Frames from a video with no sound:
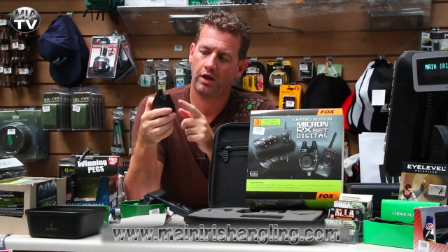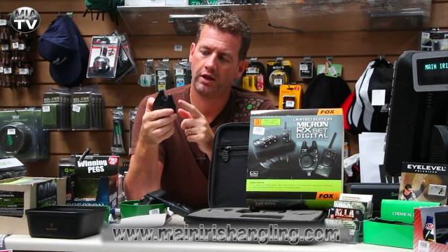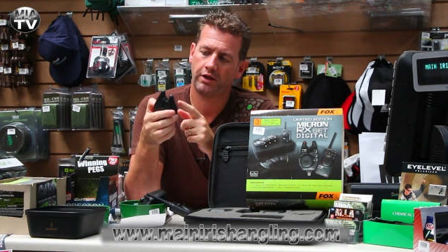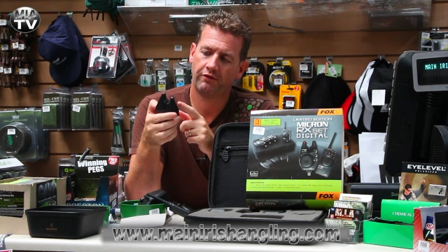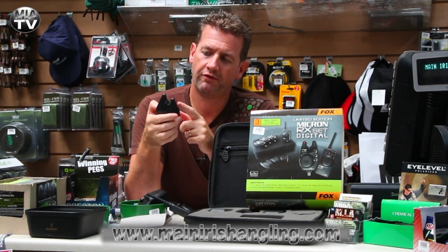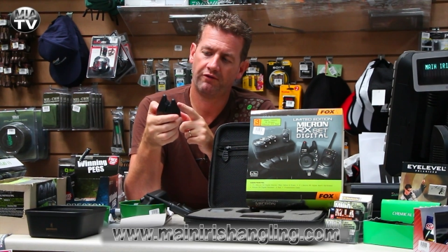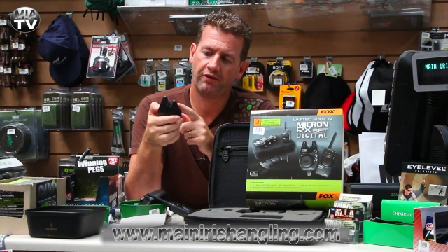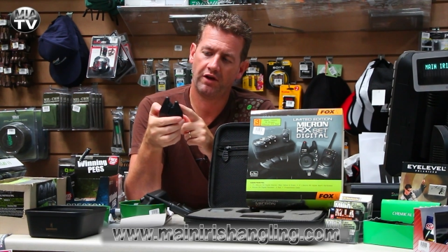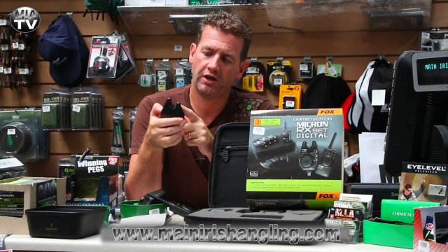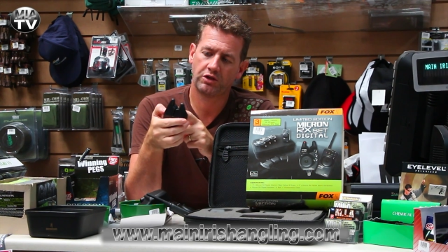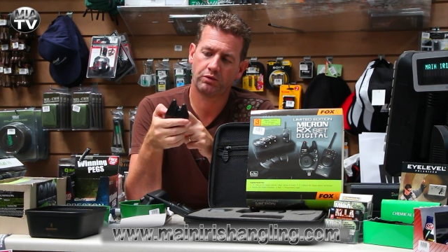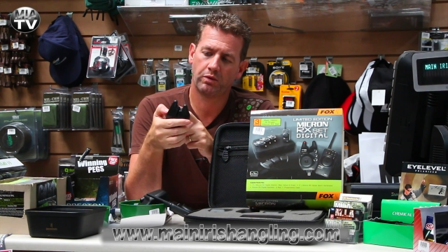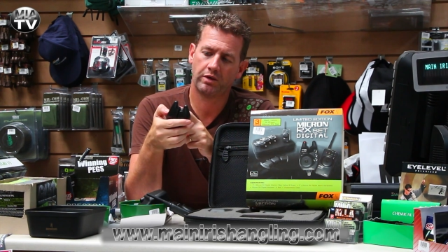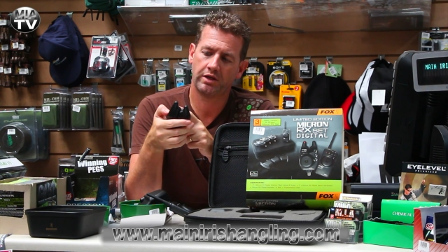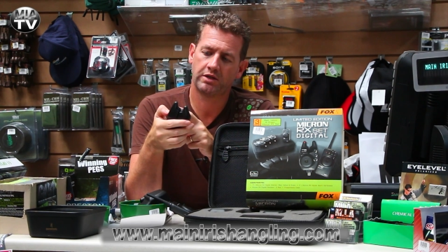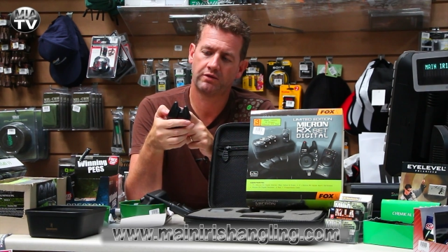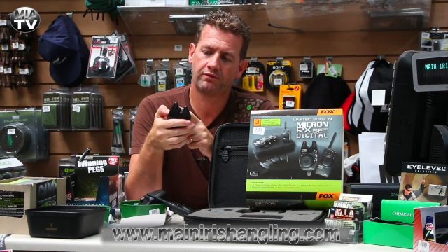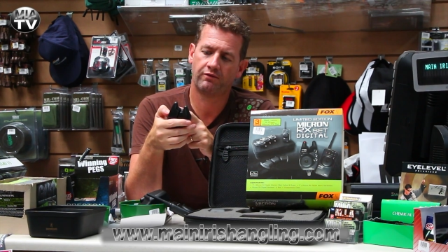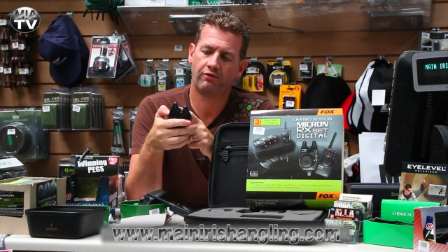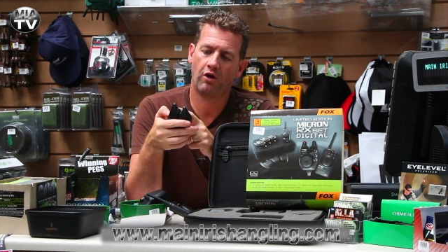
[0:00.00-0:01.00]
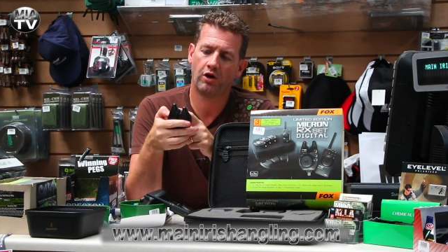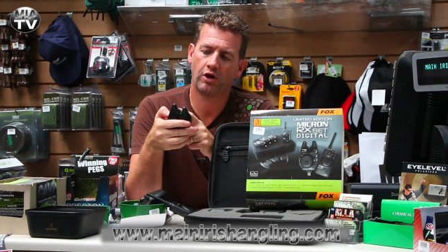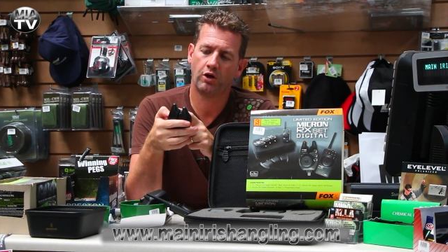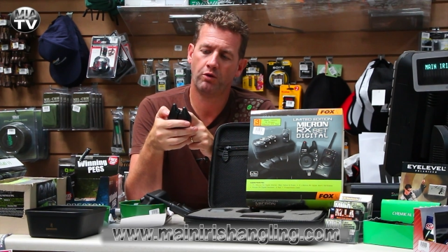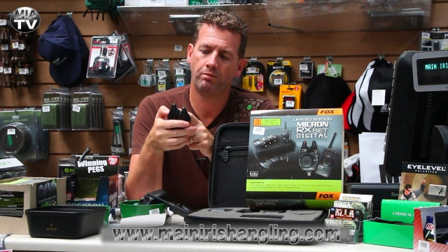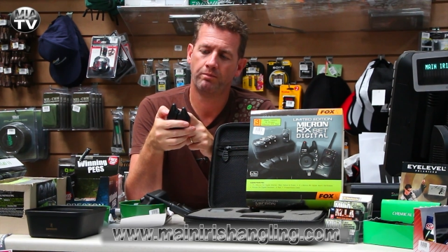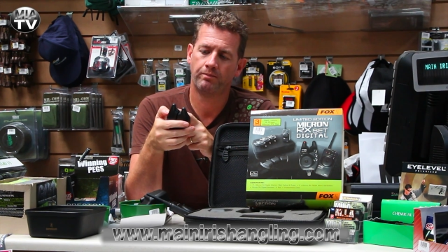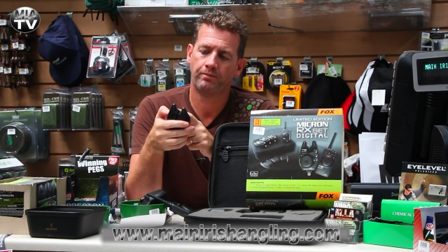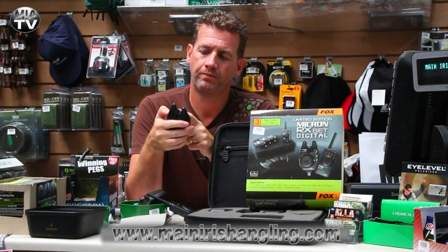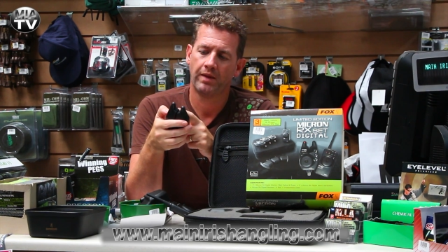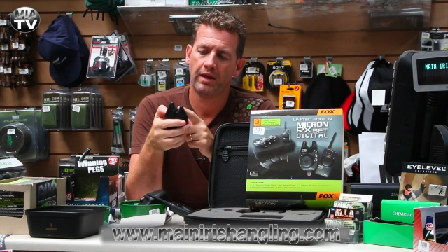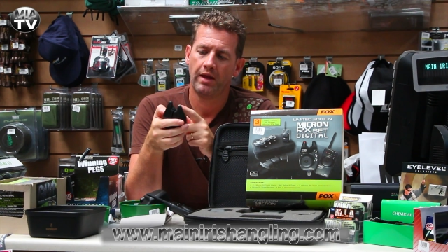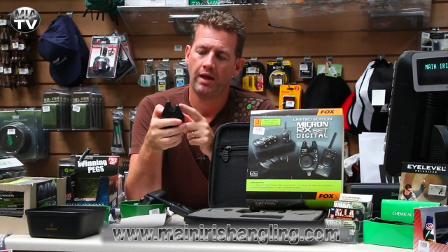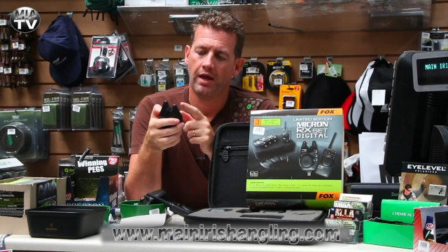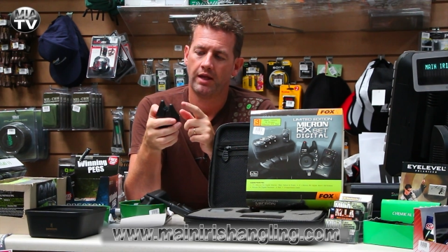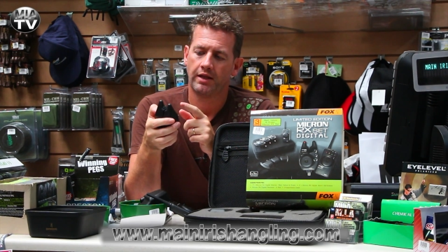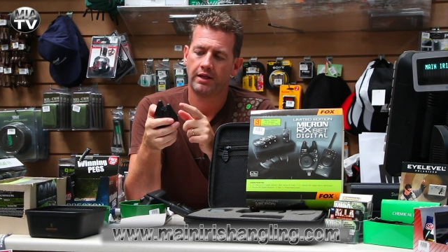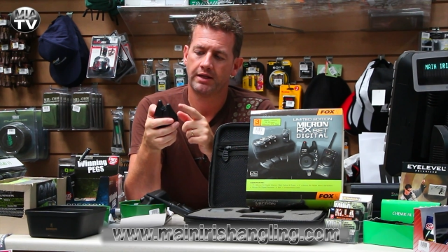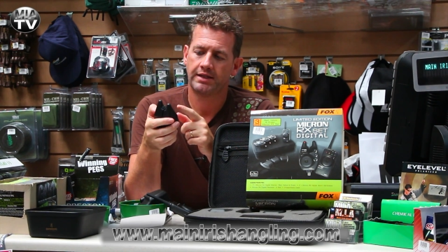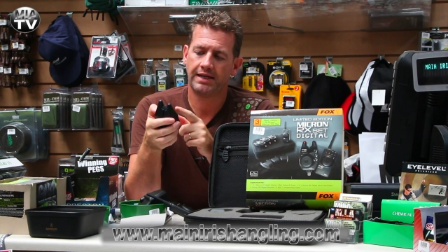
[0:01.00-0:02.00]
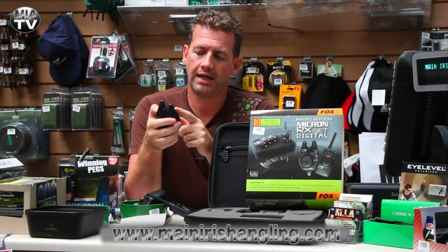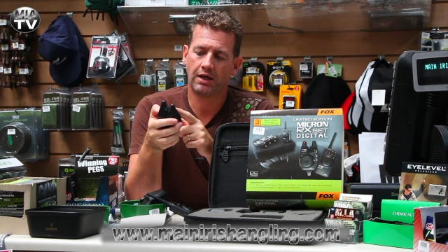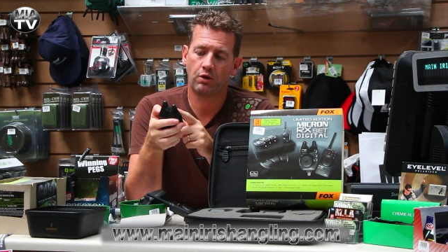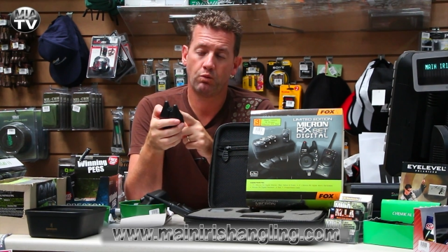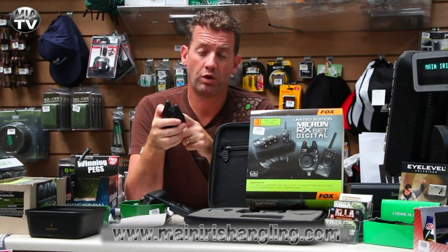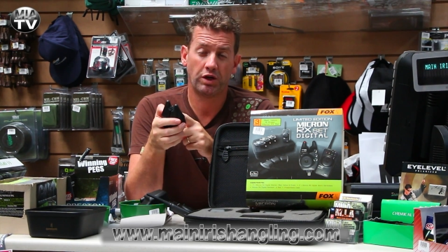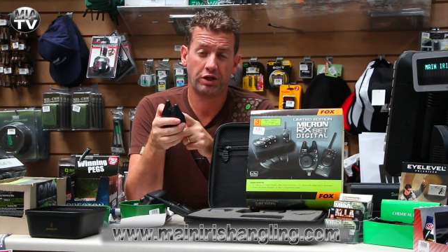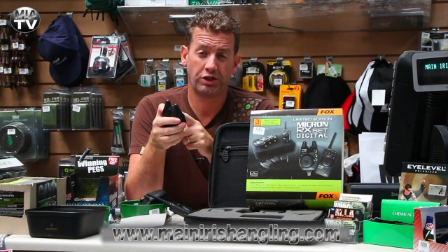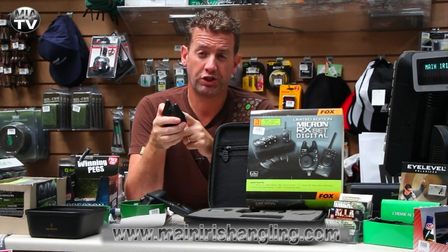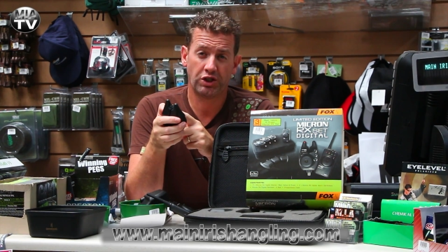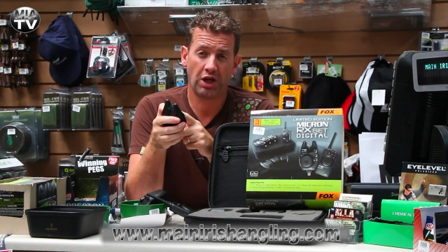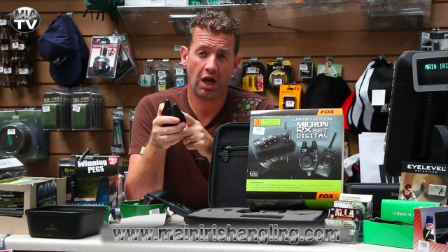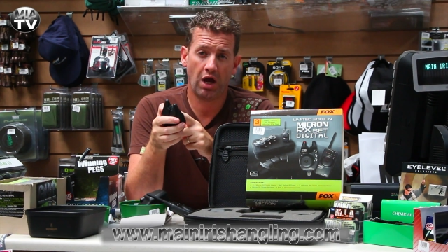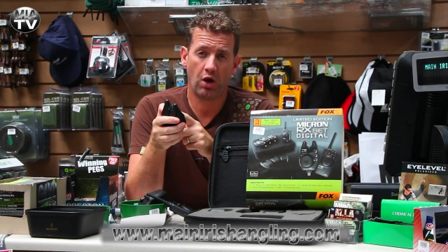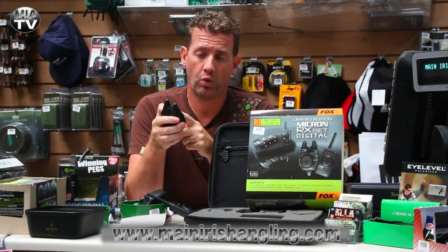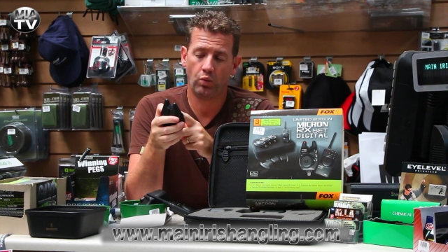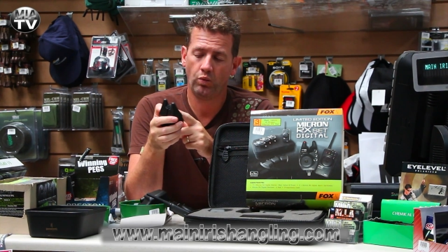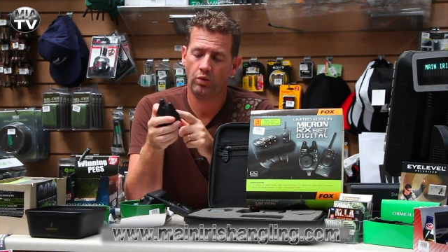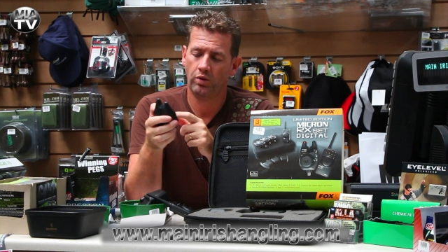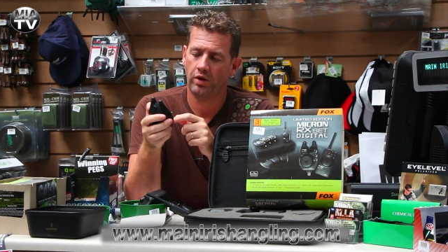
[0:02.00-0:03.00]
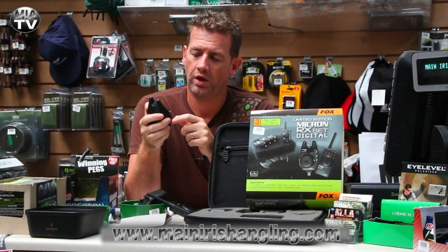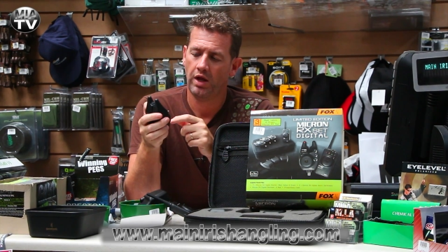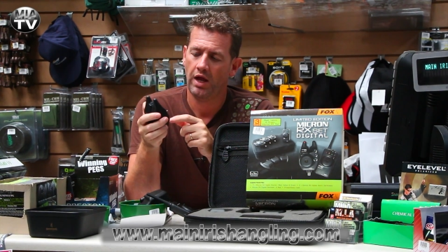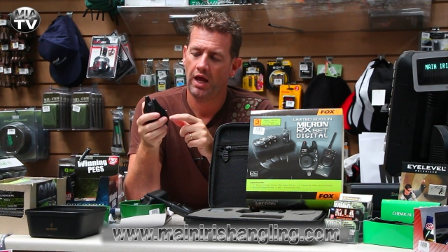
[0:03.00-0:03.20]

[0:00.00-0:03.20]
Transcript: The first one is volume, the second one is tone,